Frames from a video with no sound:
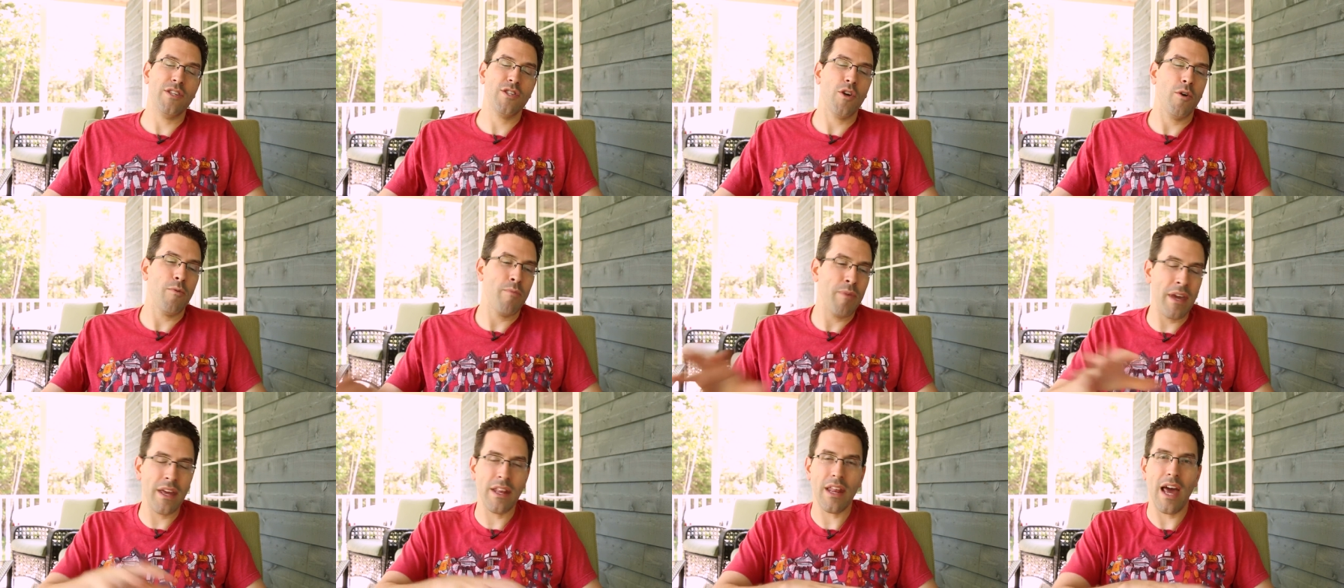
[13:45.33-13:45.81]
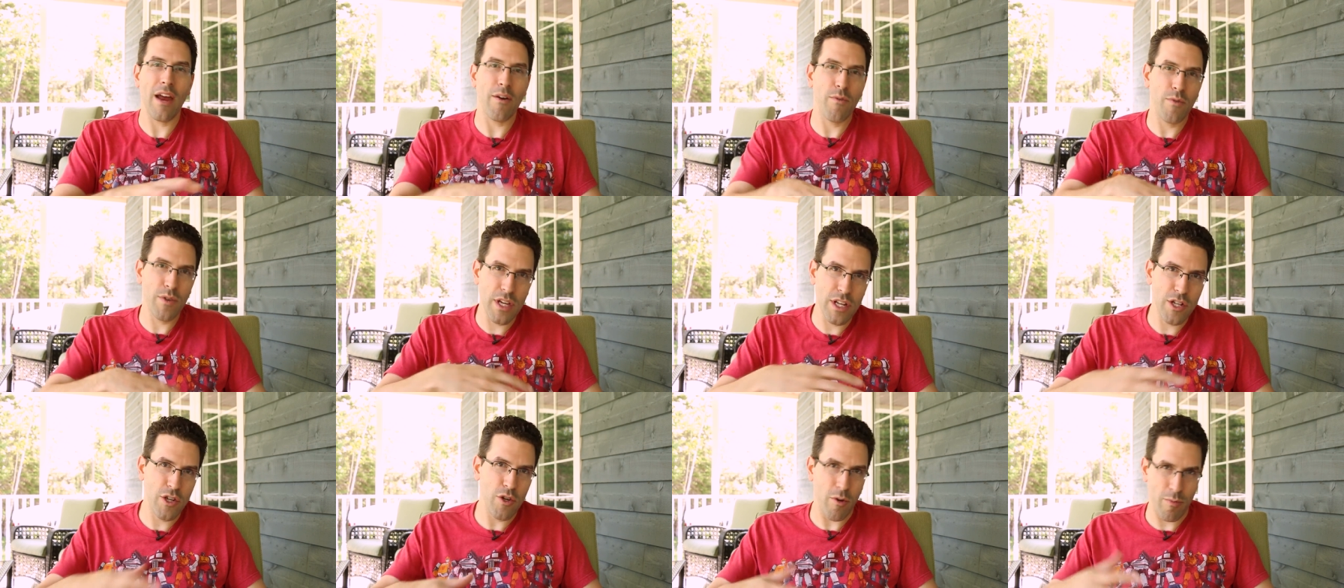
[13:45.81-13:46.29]
So Pete, I
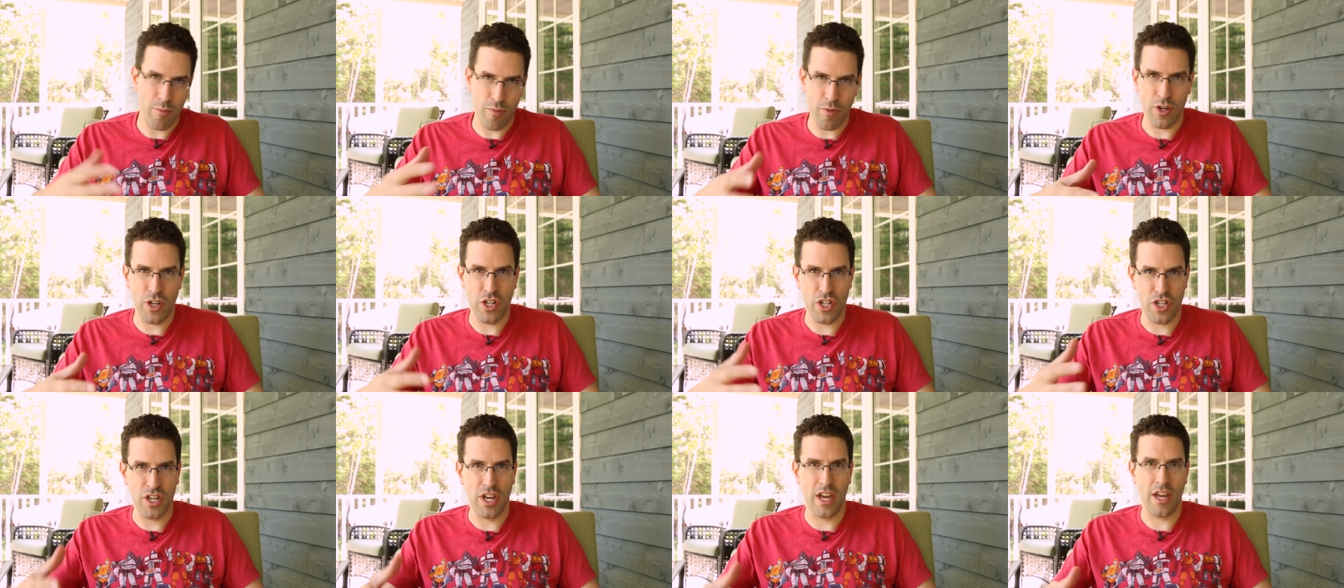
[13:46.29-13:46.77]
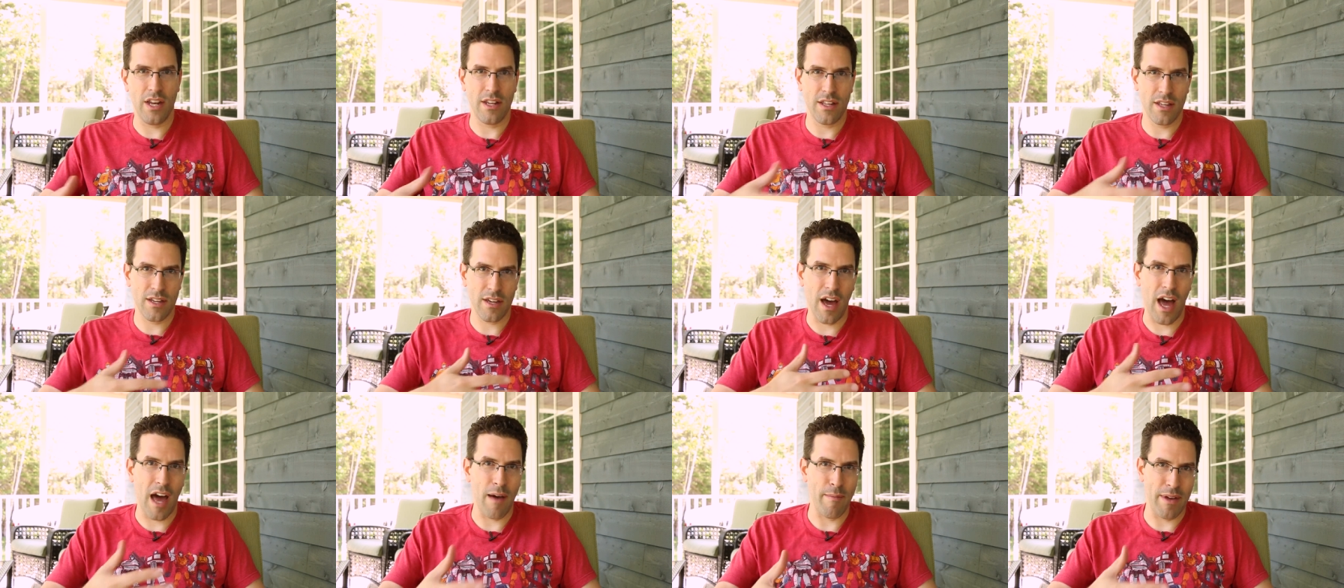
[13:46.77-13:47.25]
really do appreciate
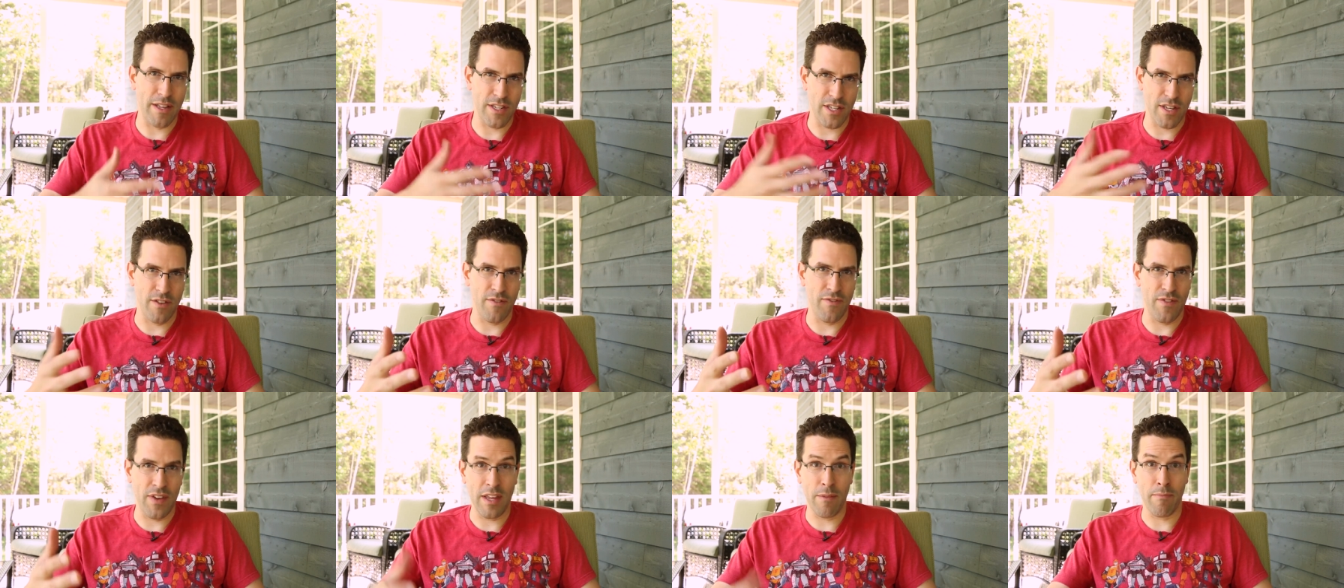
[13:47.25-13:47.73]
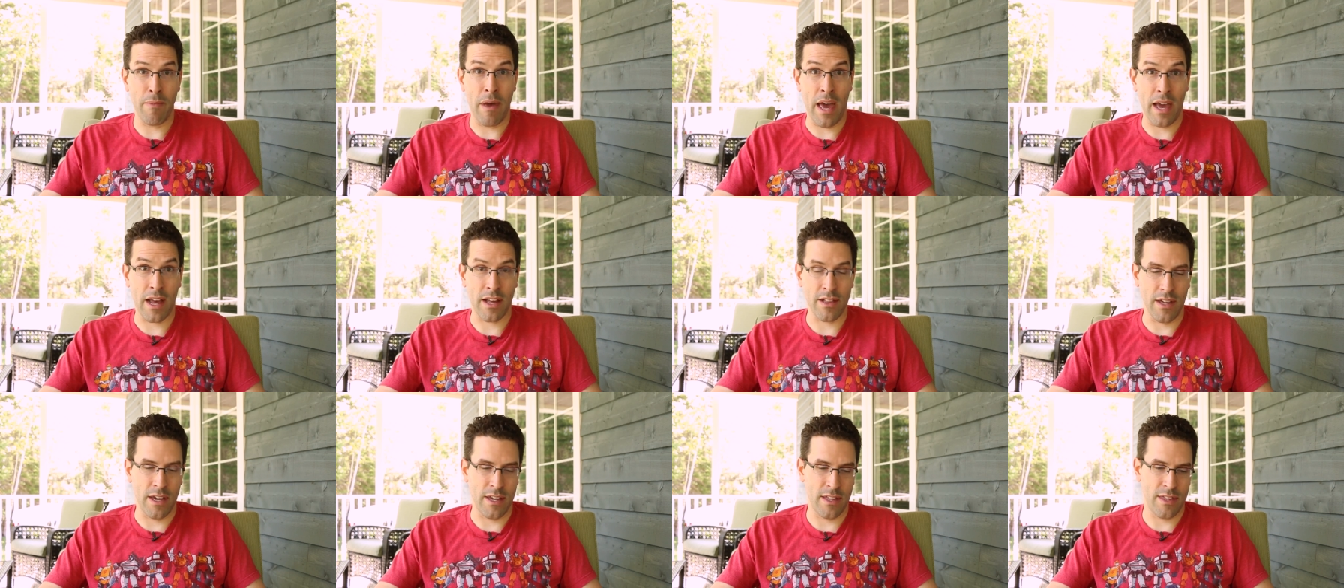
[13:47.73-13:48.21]
comments and
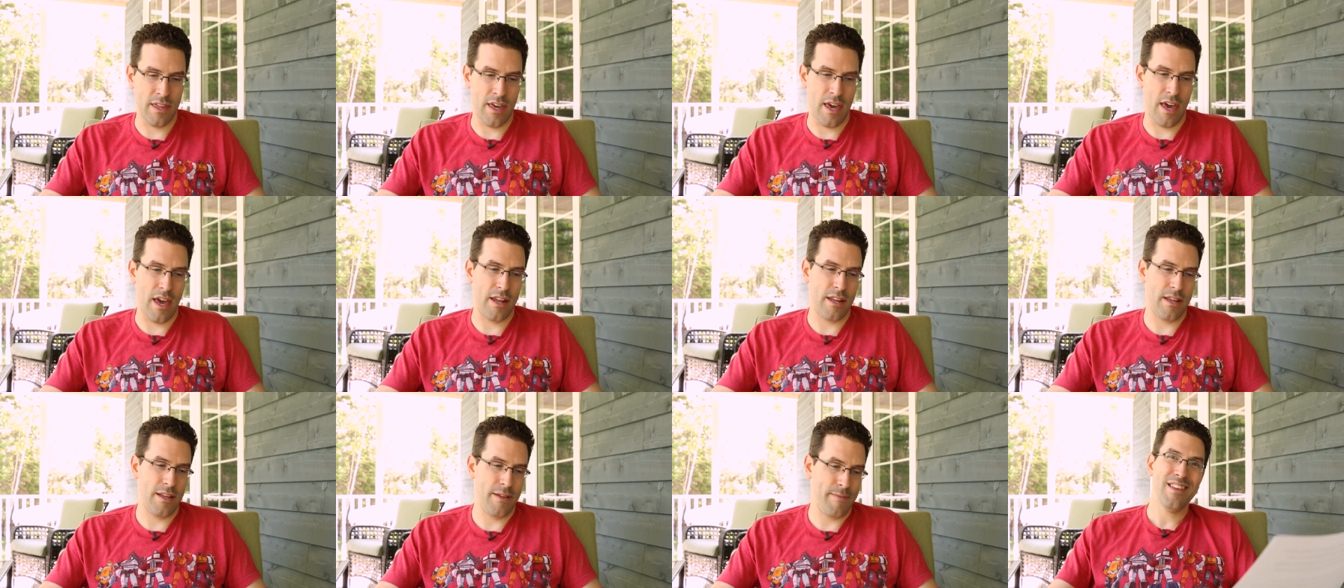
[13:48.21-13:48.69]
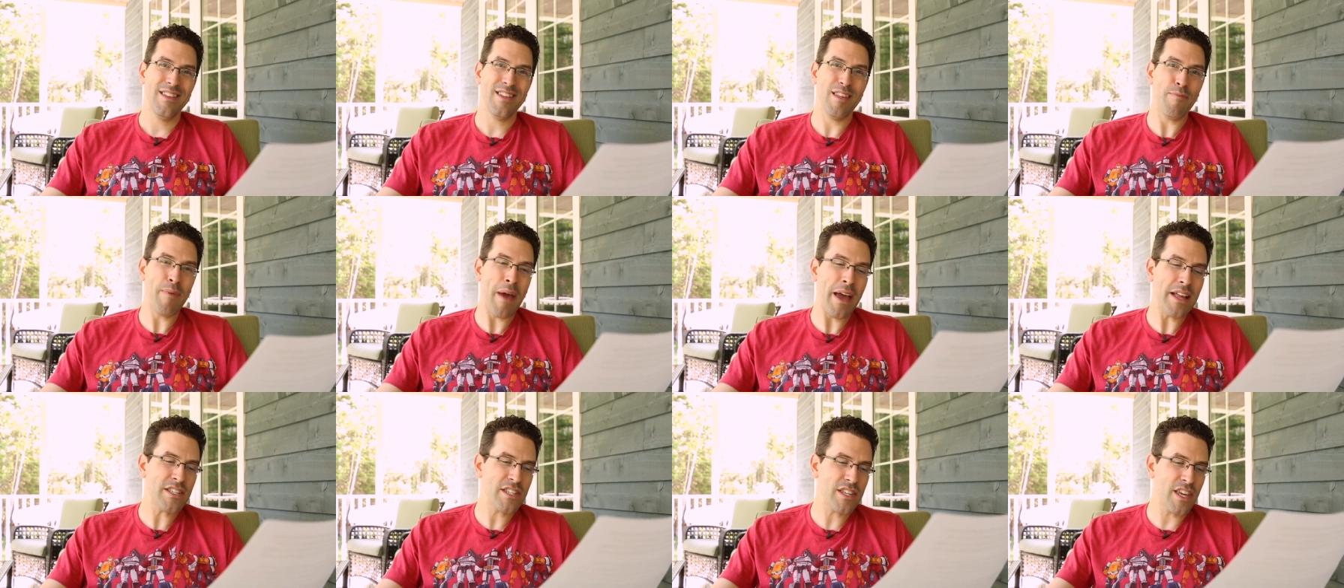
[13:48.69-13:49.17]
feedback like that. The
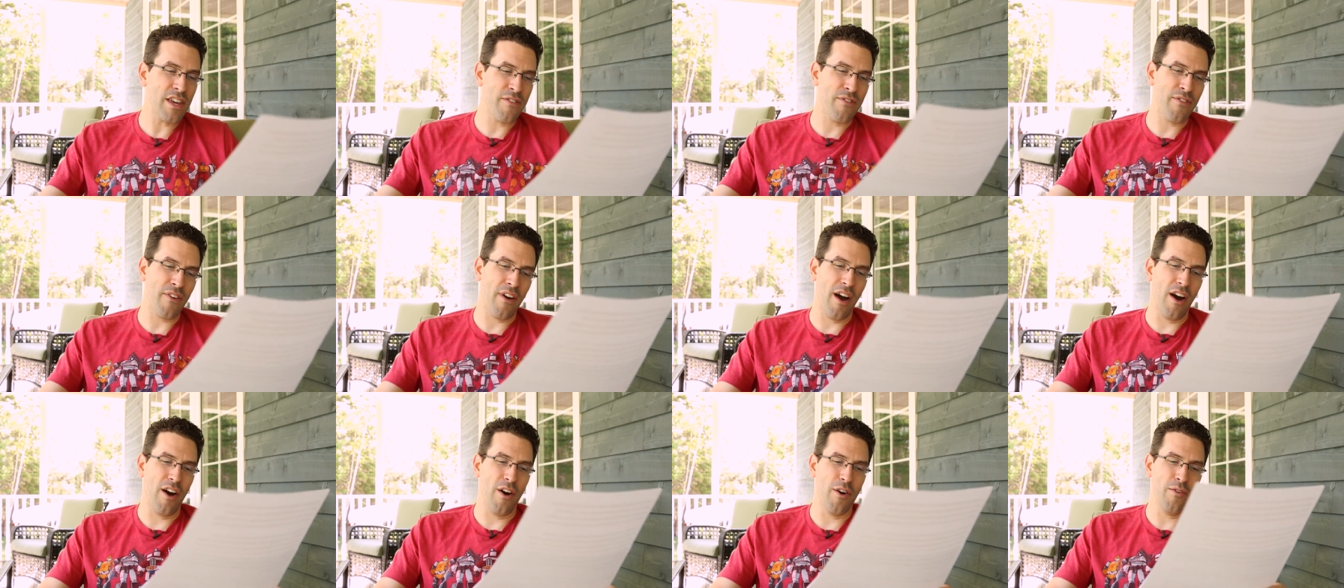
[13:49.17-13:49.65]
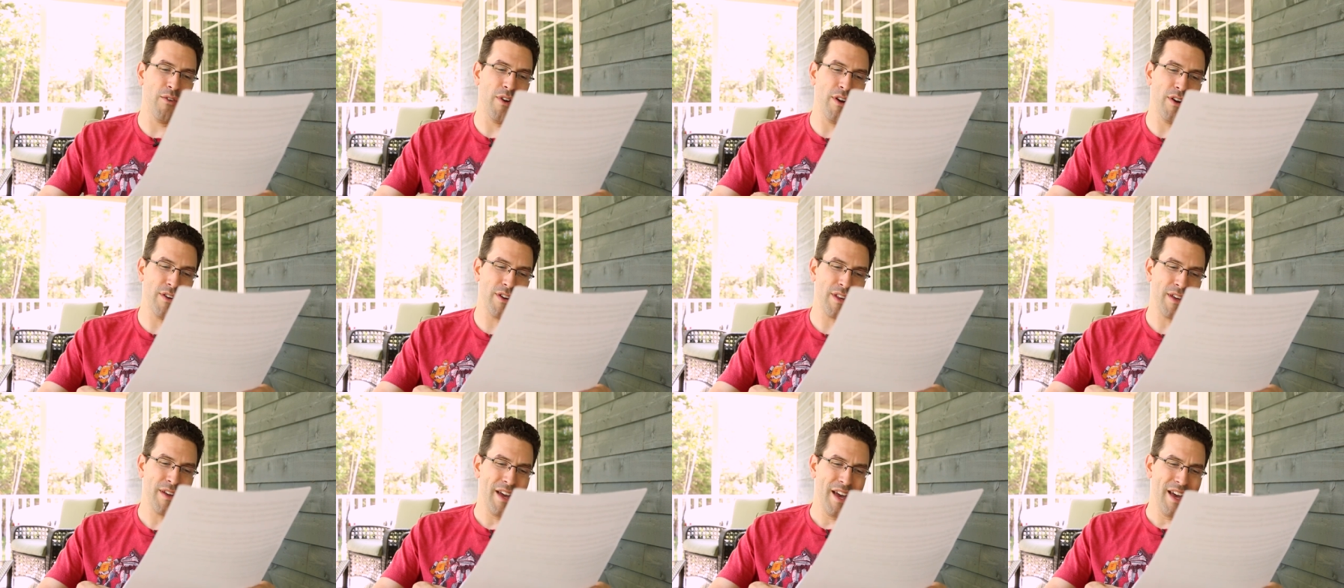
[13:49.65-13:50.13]
Pensky file
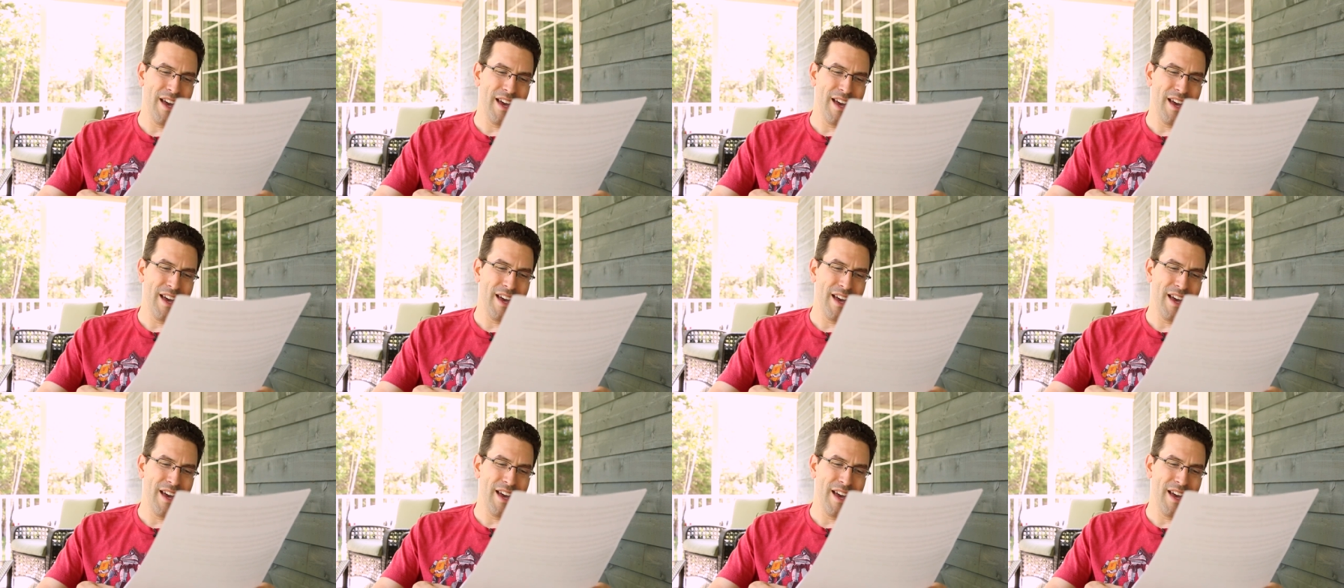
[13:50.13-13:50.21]
wrote,